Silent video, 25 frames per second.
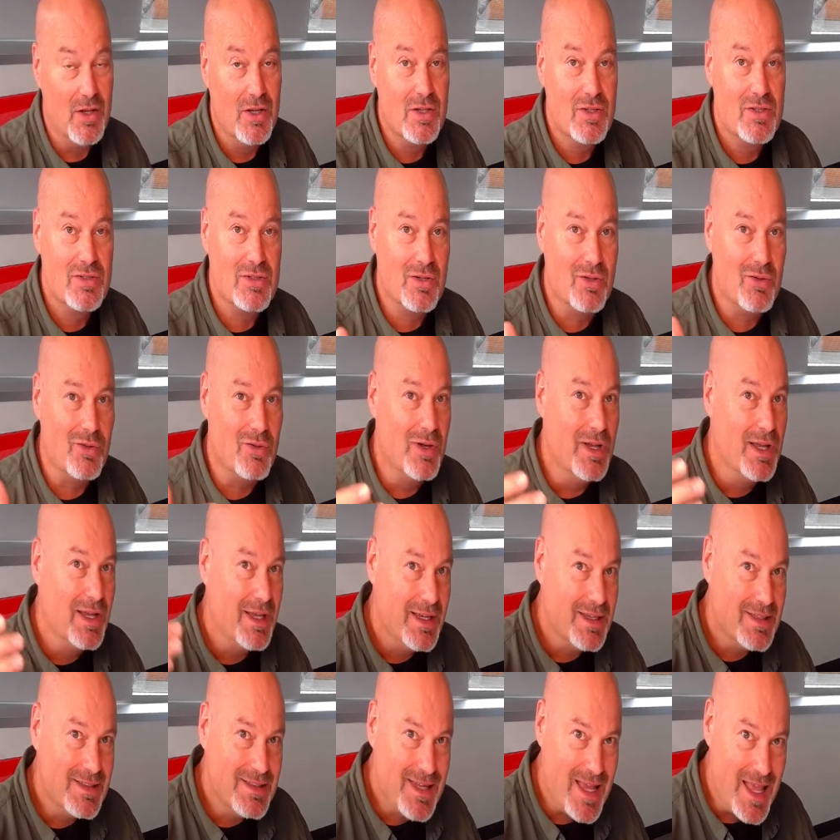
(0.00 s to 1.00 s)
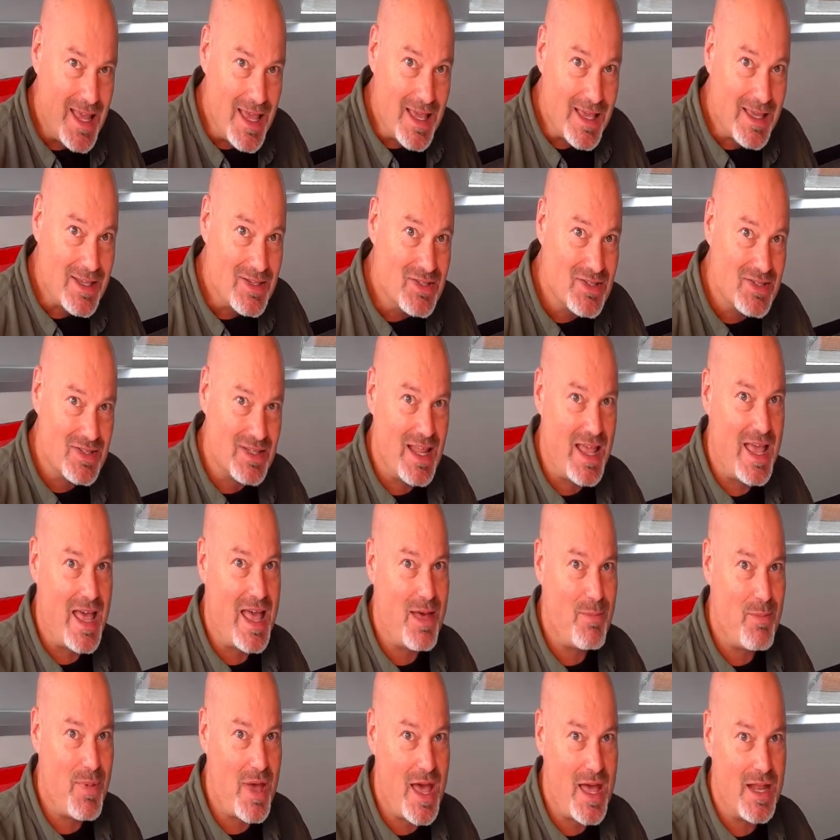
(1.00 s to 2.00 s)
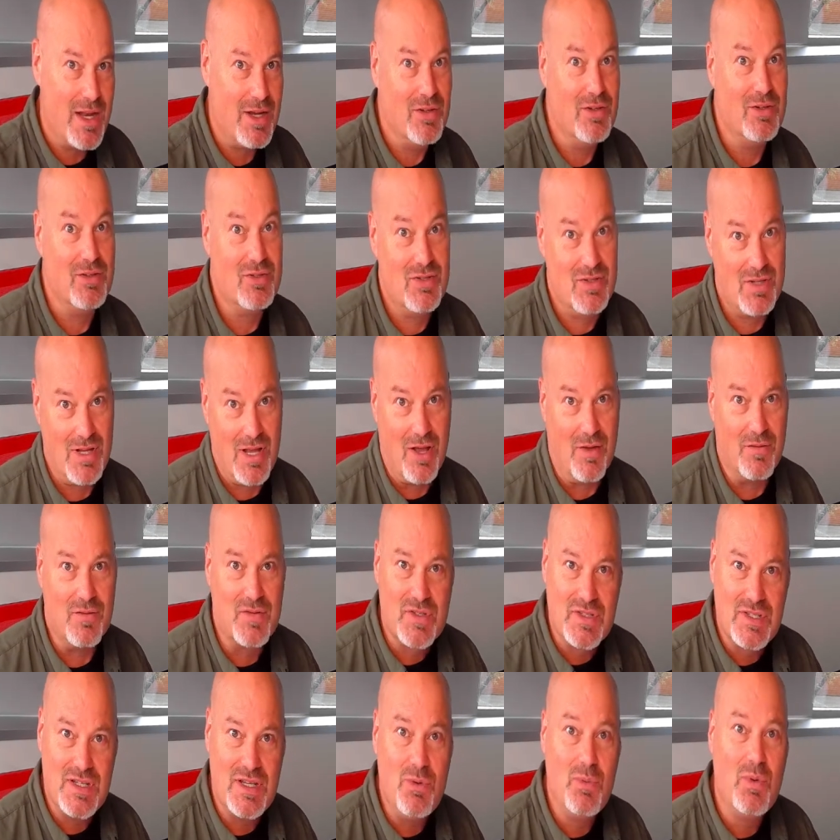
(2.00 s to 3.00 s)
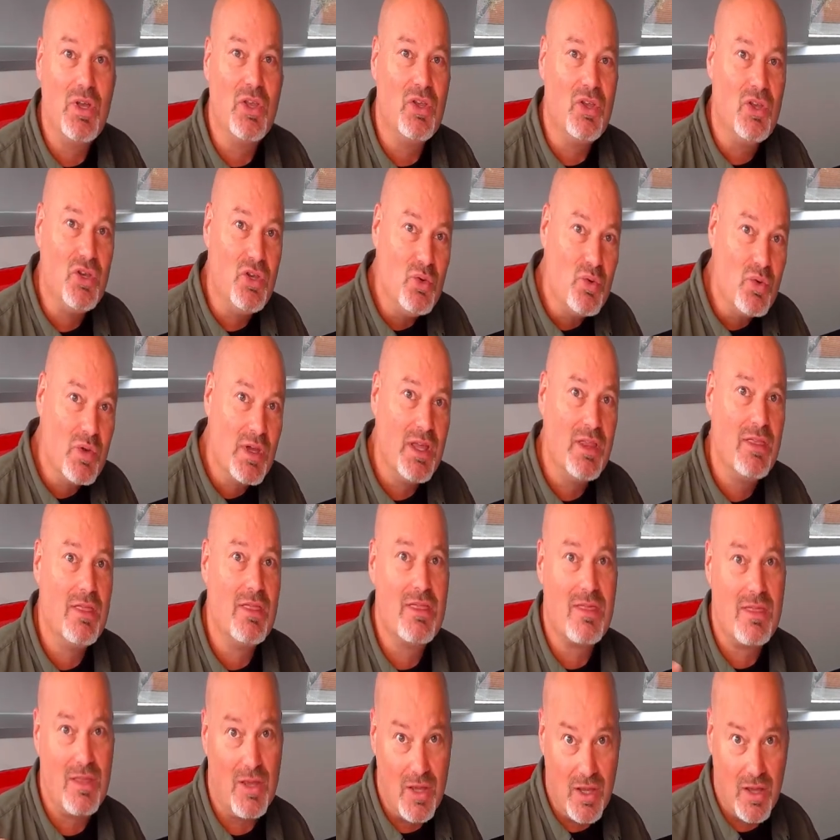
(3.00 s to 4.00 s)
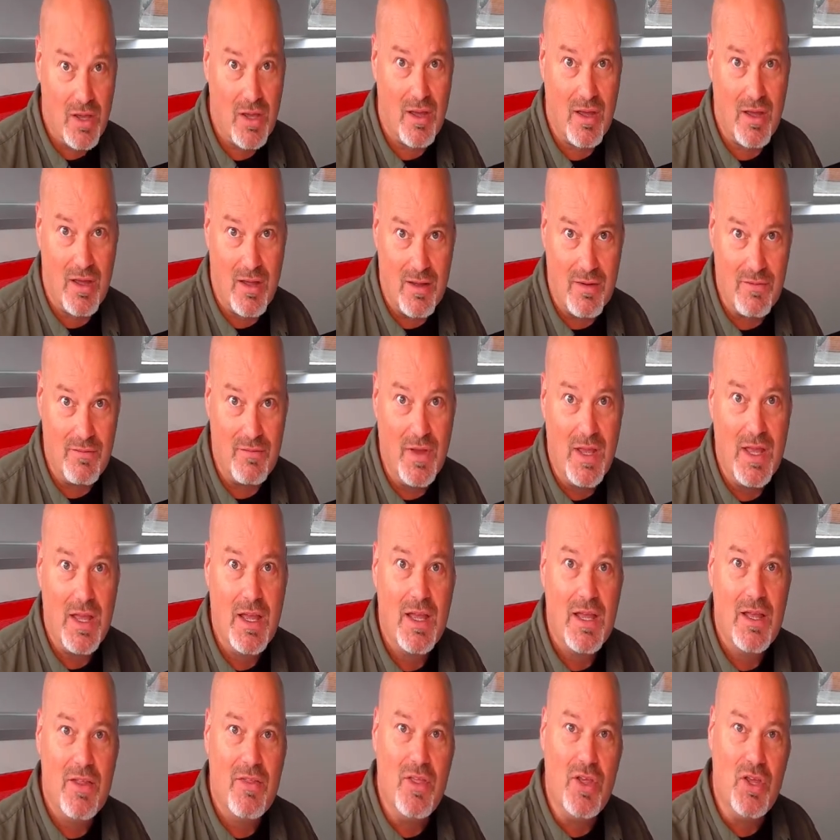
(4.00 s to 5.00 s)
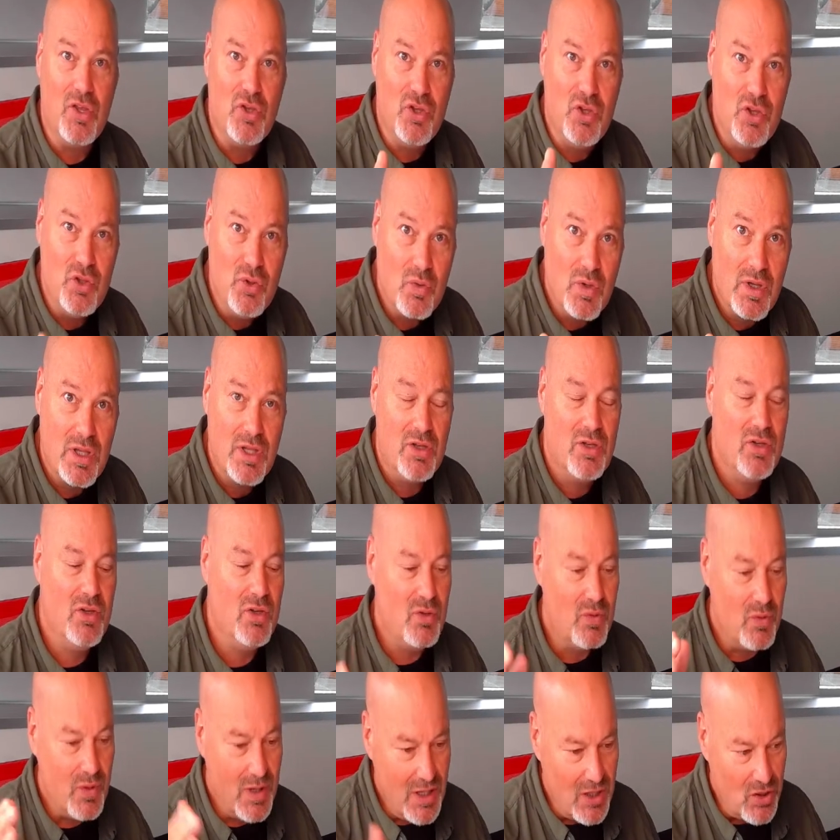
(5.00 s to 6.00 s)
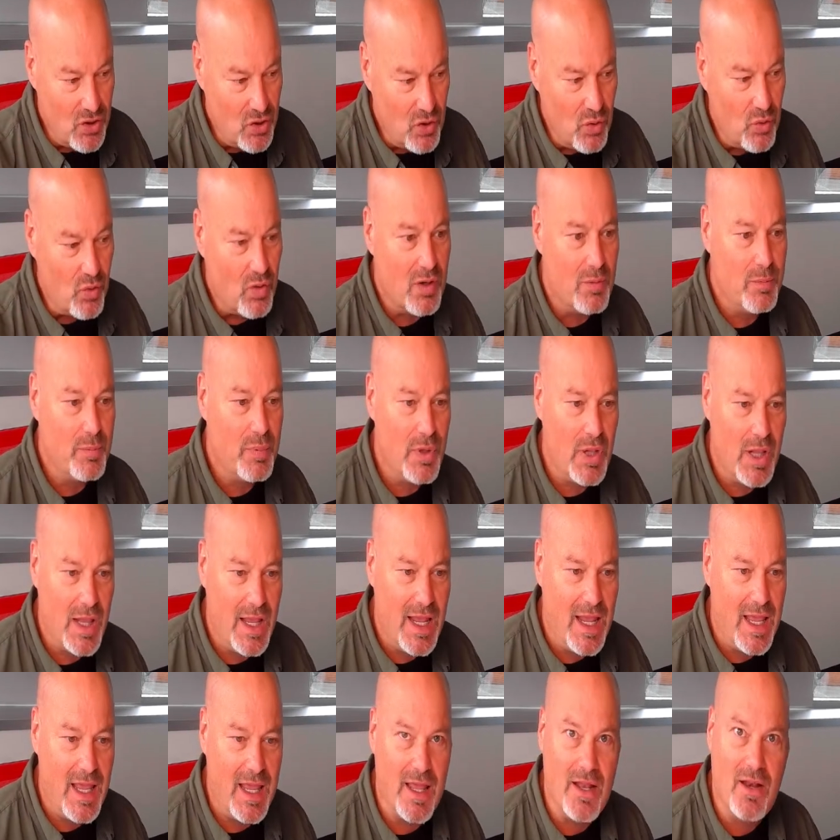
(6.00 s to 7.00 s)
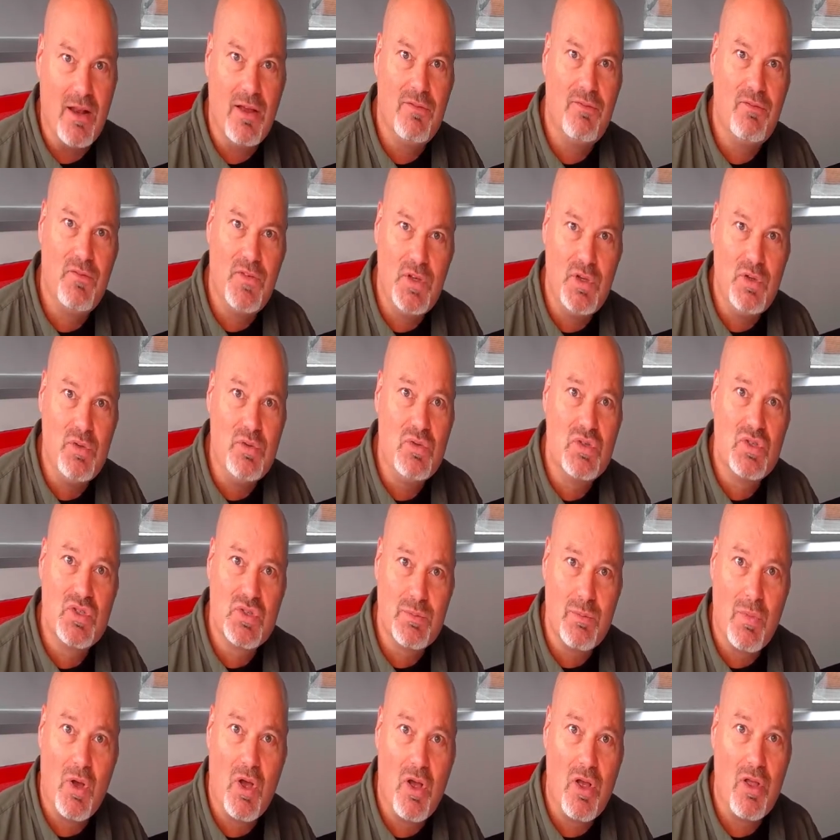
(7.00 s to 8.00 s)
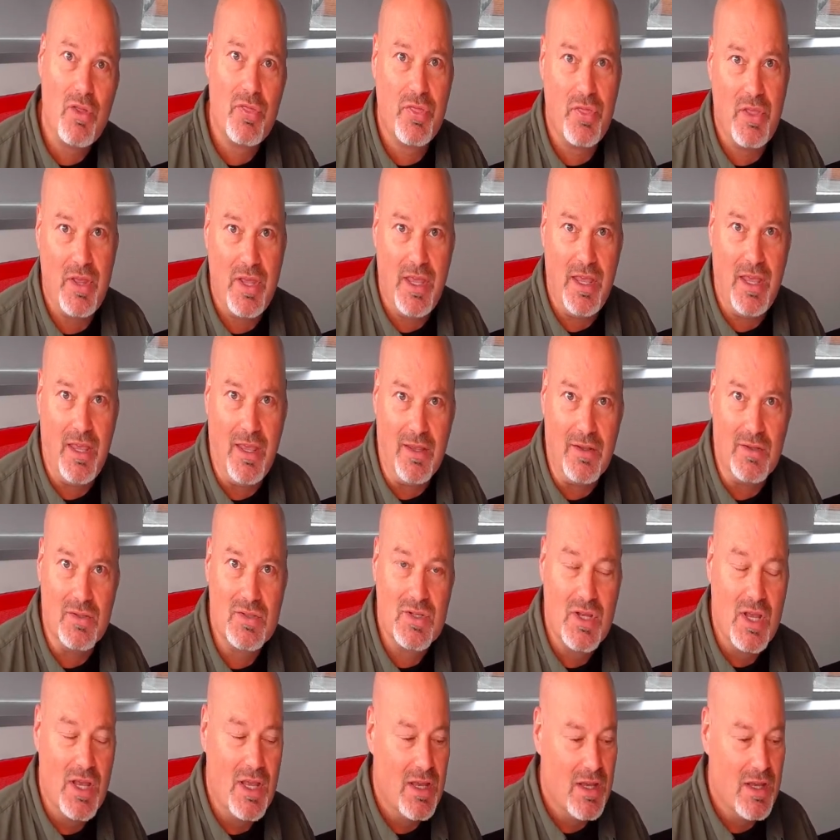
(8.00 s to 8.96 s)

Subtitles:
So take a stab at it yourself. See what you can think of that you can do in your plan, a few small things.